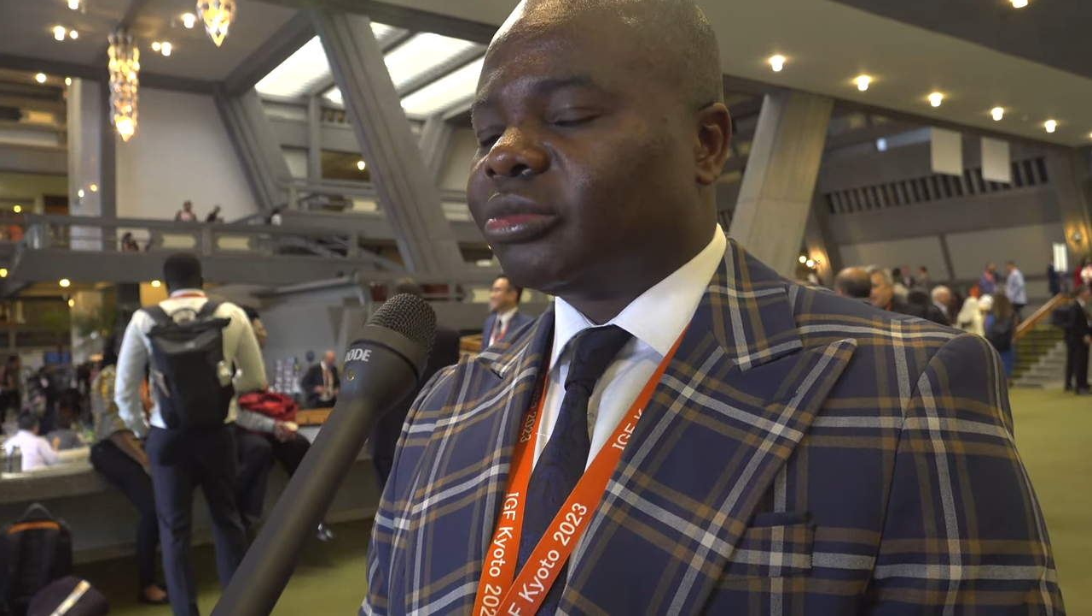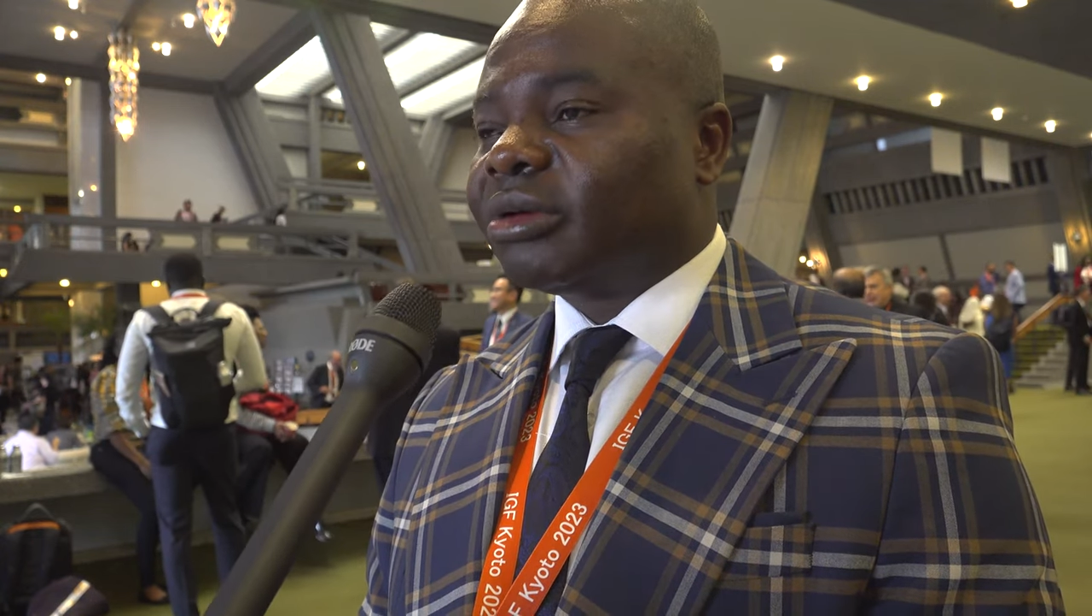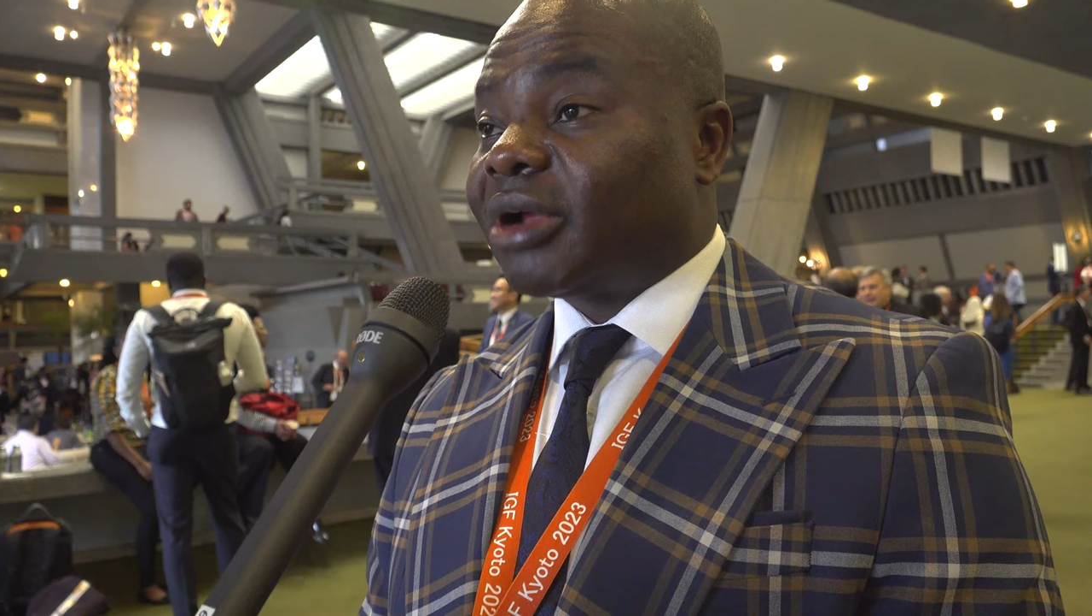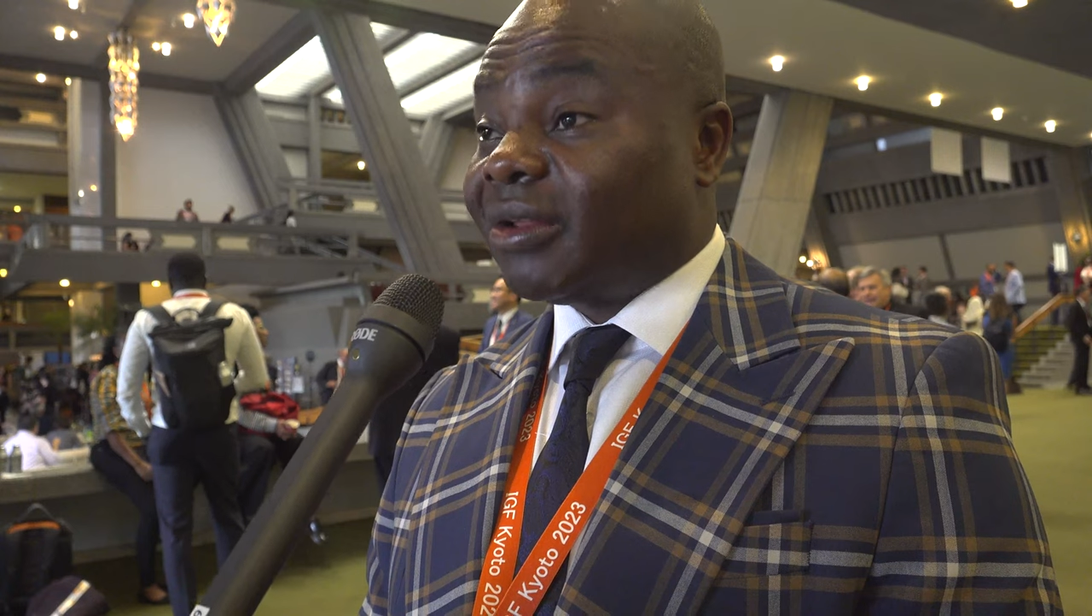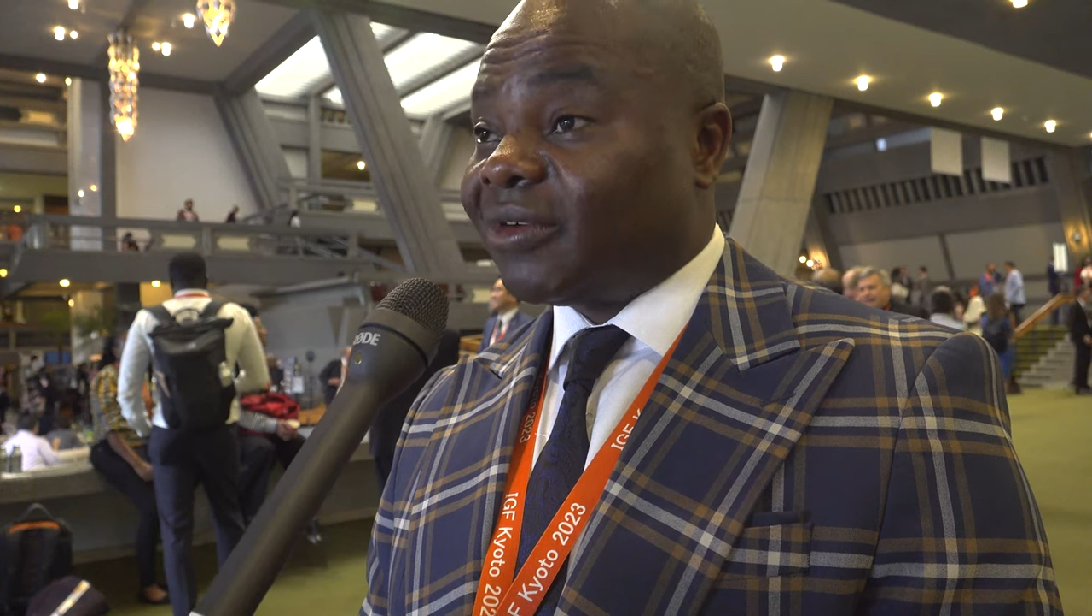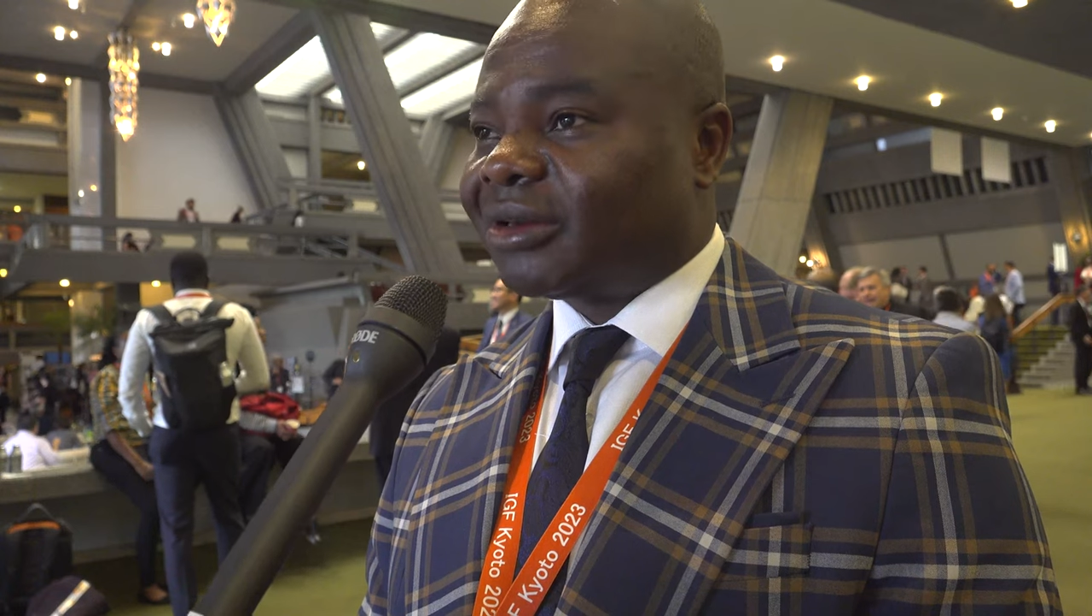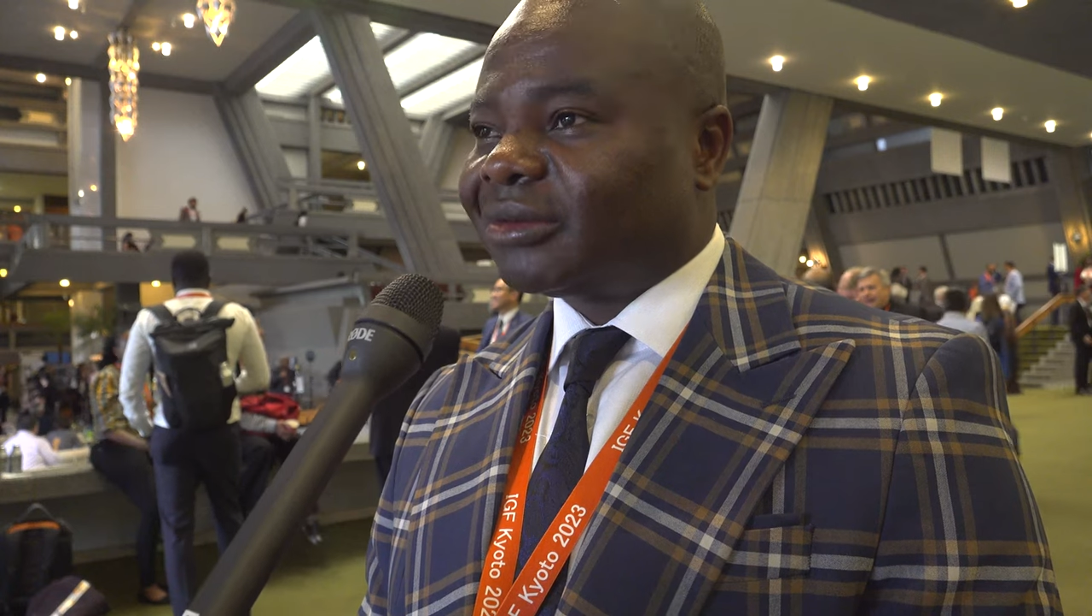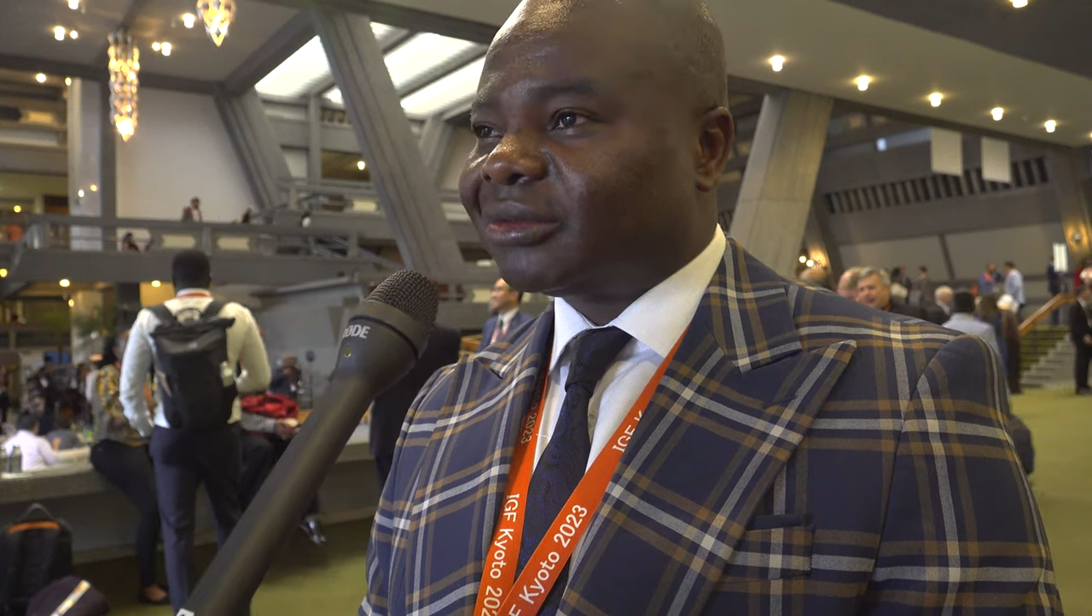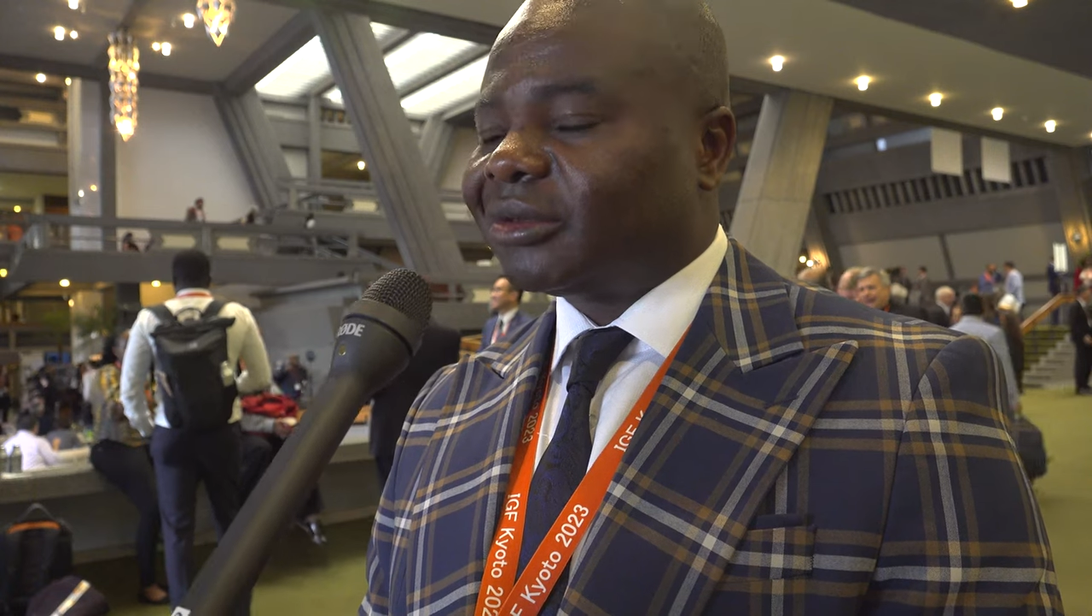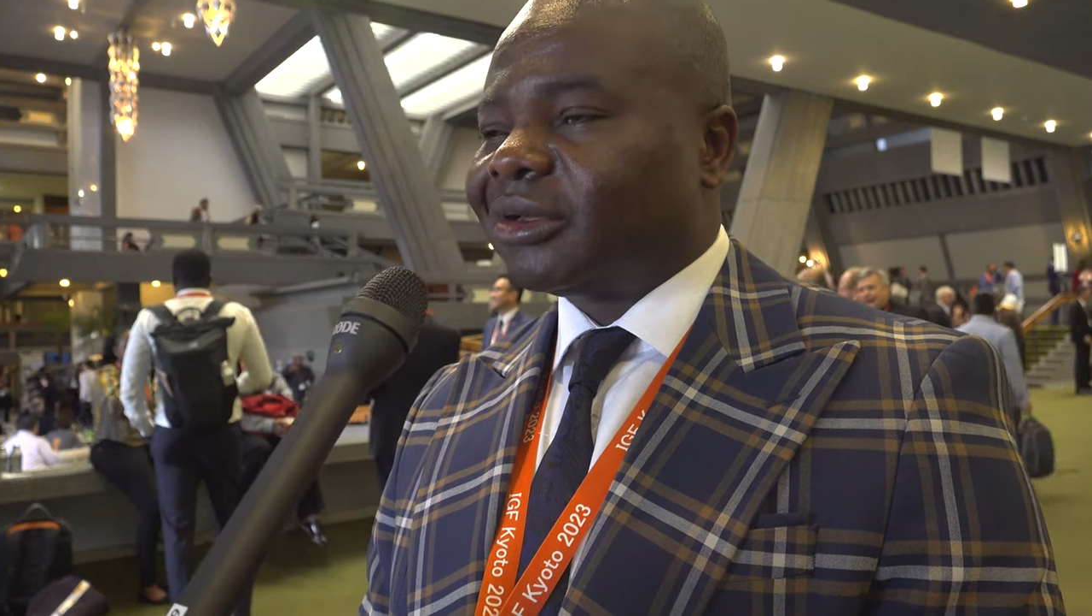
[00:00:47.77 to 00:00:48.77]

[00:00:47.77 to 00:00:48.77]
should be relevant